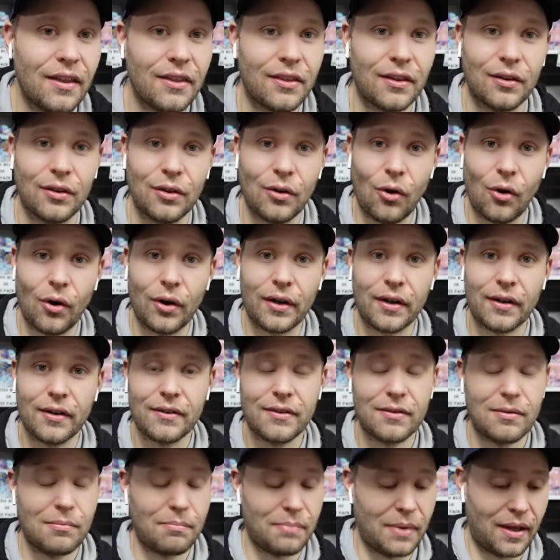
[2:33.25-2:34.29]
The
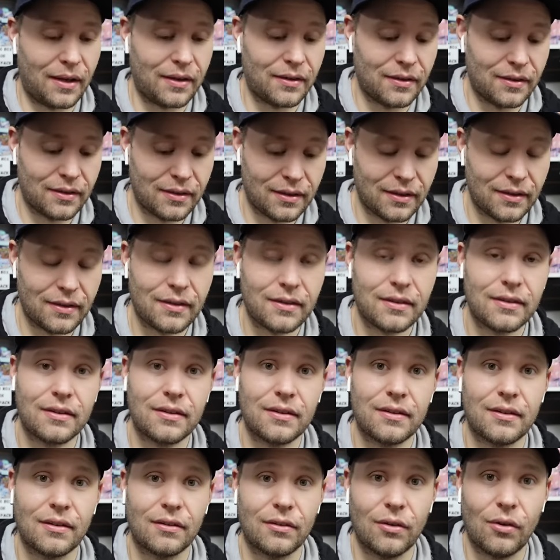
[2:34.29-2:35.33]
longer, the better.
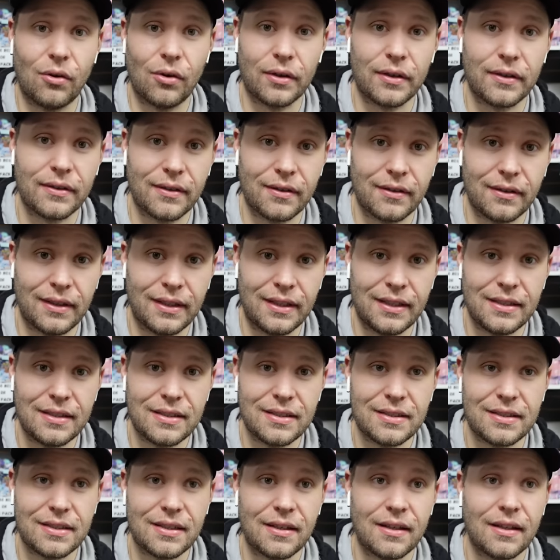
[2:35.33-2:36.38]
The longer the
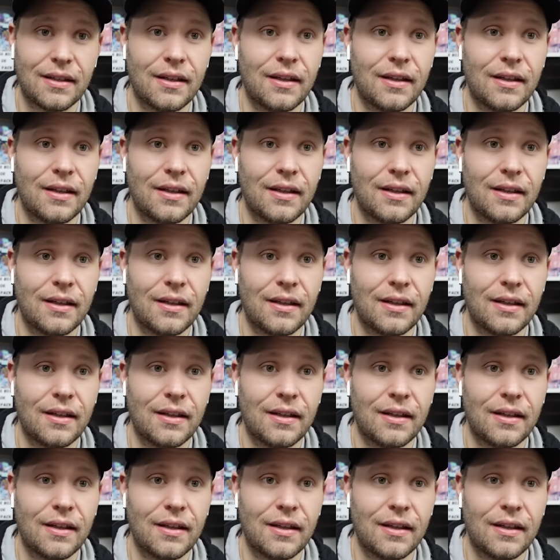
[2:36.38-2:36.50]
lease,